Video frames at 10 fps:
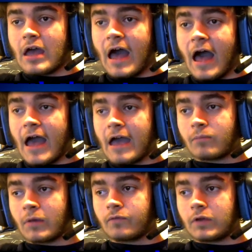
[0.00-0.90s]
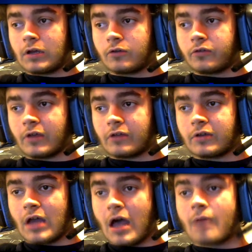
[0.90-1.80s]
I have my videos set to
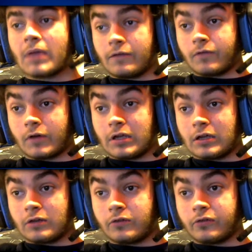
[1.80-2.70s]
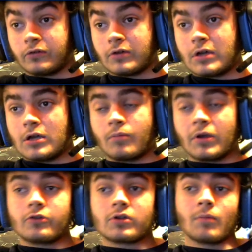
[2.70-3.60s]
not made for kids, but
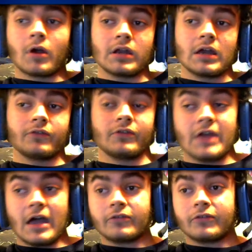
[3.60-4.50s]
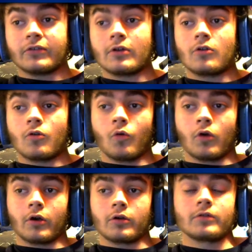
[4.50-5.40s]
you can mark it as yes
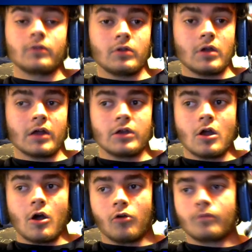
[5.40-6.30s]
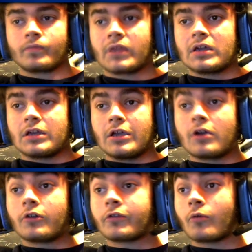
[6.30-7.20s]
or a no.
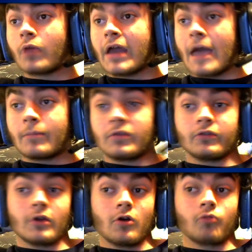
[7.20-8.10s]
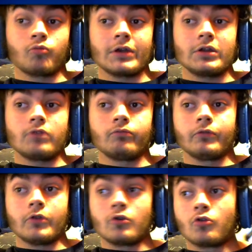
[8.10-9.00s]
Here's what happens though when you
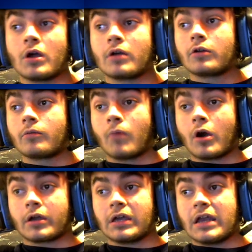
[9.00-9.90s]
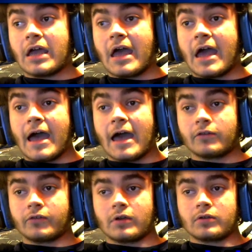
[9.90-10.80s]
do mark it
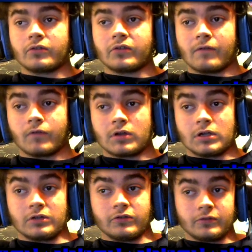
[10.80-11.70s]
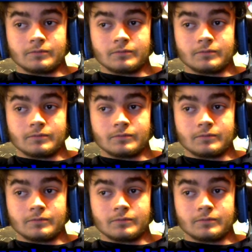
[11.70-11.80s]
as set for kids.